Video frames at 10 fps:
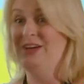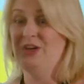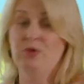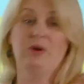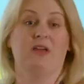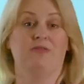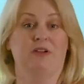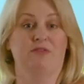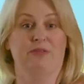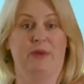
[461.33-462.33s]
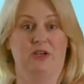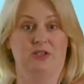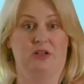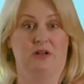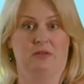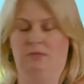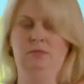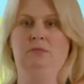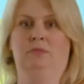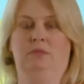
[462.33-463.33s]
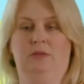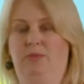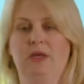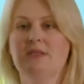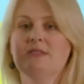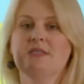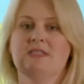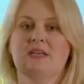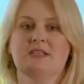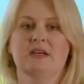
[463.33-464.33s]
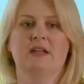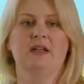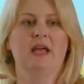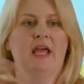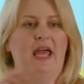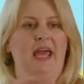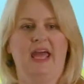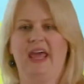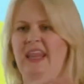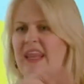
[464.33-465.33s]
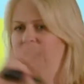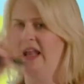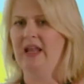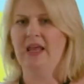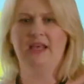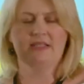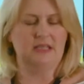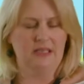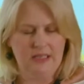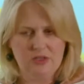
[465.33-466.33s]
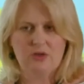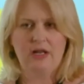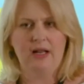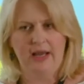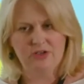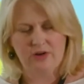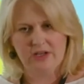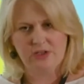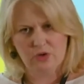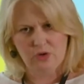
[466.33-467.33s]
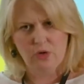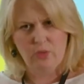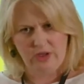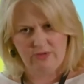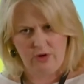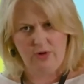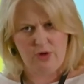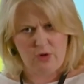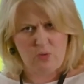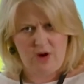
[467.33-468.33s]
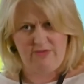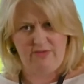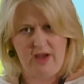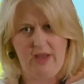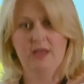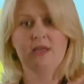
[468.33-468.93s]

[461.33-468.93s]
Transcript: You are given information. It begins to set in, and then it's literally like trying to Google when you've got no Wi-Fi.